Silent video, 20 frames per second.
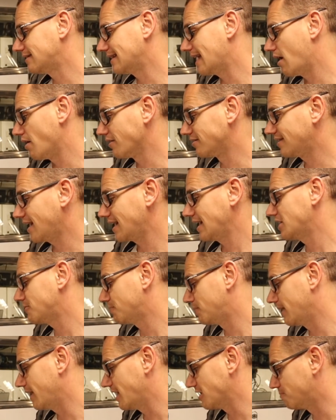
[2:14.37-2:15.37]
Now, a sani
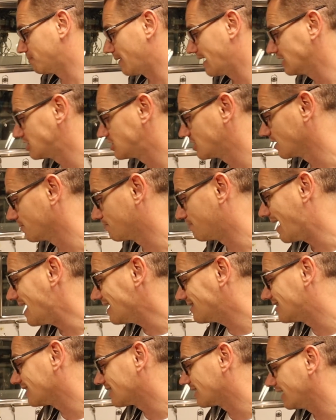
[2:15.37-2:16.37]
split is
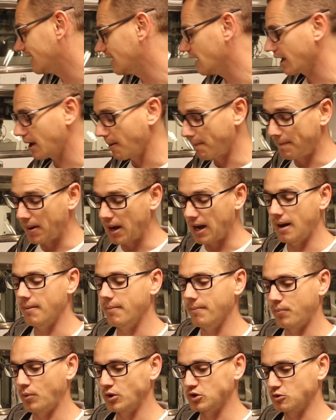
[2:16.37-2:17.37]
basically like a
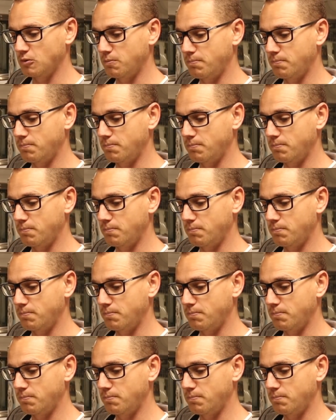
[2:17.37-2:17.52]
pump which will